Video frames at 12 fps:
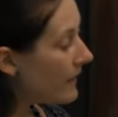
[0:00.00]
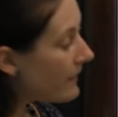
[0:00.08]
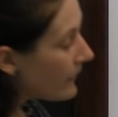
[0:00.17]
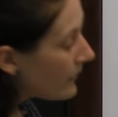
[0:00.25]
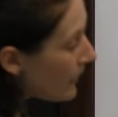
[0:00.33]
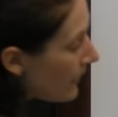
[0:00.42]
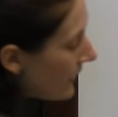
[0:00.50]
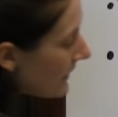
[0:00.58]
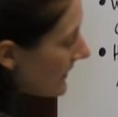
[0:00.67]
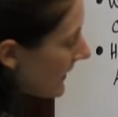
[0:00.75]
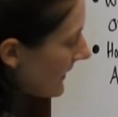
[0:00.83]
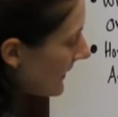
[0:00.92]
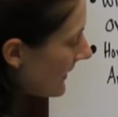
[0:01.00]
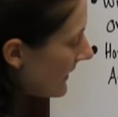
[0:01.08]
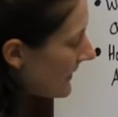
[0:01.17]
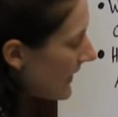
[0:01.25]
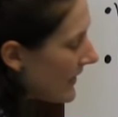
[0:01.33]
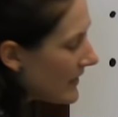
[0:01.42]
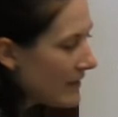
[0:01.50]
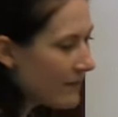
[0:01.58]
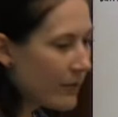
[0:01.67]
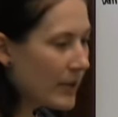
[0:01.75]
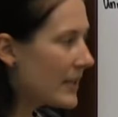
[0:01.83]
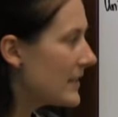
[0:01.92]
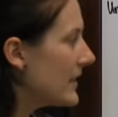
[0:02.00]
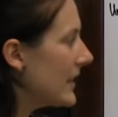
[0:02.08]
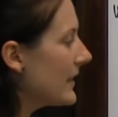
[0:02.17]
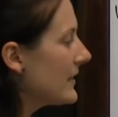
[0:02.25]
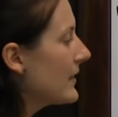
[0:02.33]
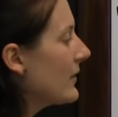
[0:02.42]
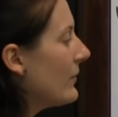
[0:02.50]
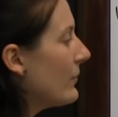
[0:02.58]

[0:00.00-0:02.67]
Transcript: If you'll notice, he did this in eighteen forty-six,